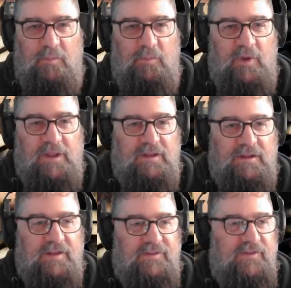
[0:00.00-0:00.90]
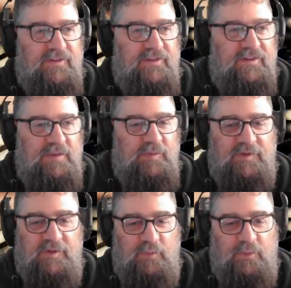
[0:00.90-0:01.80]
But let's just keep it
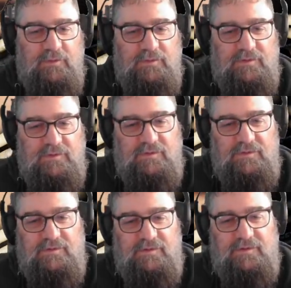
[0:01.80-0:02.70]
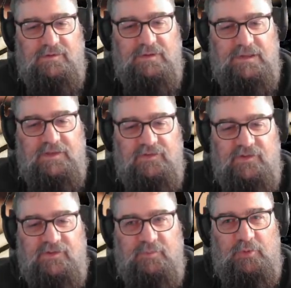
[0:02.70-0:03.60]
simple. Let's
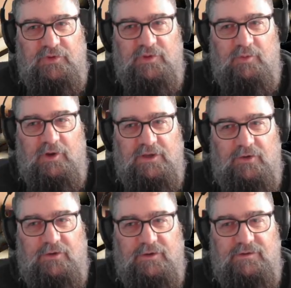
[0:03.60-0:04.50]
just put the brake on